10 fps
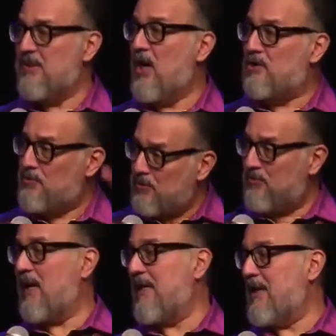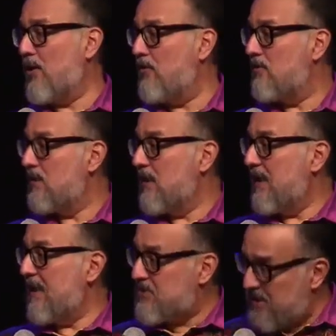the gospel through radio
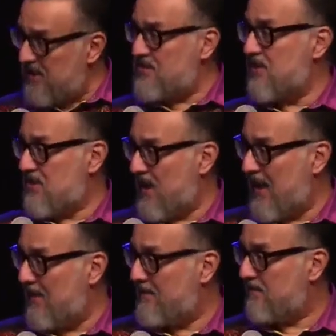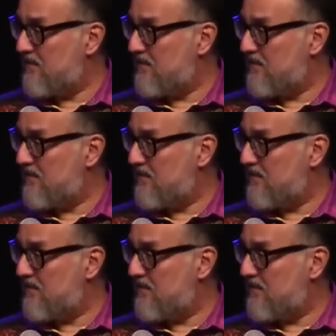in Jesus' name.